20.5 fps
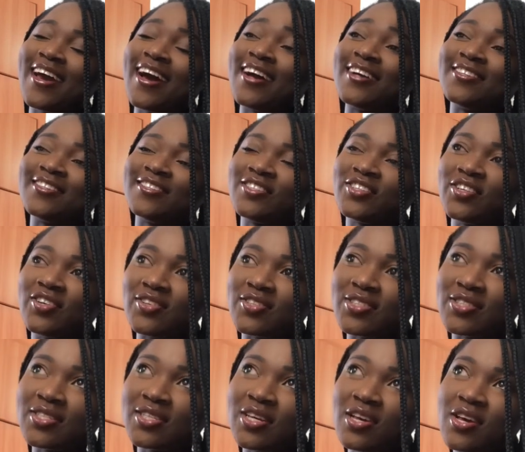
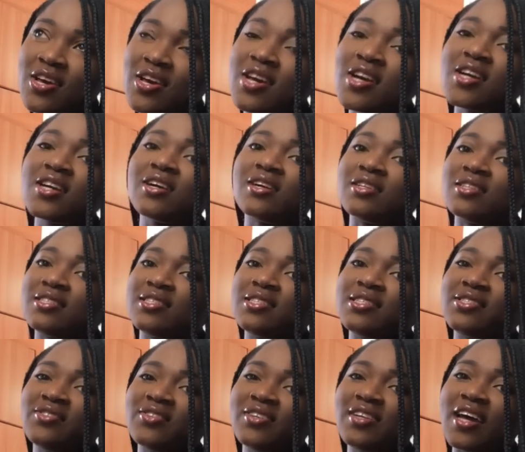anxious
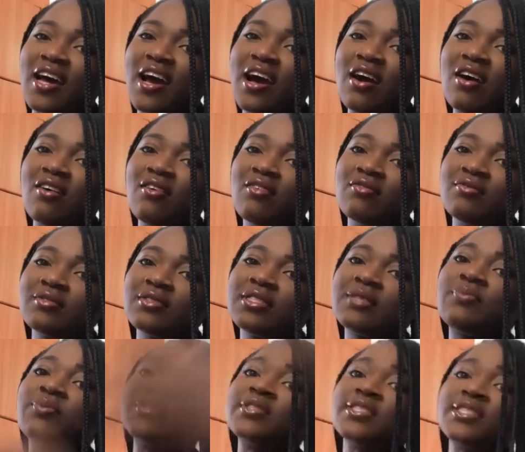considering how
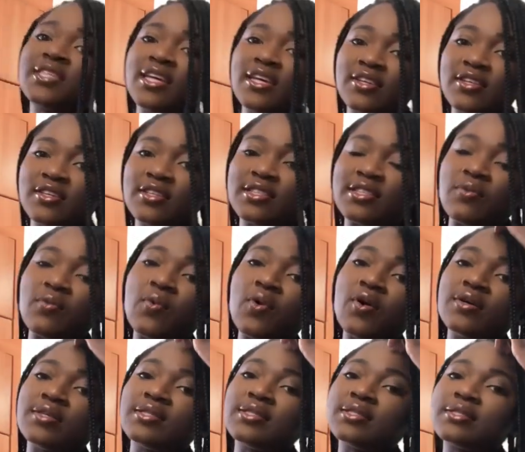spontaneous it
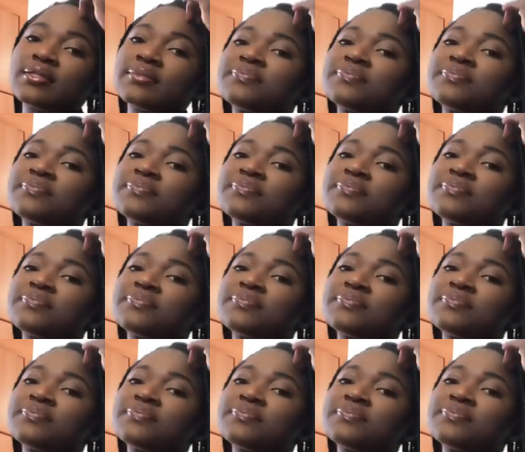was.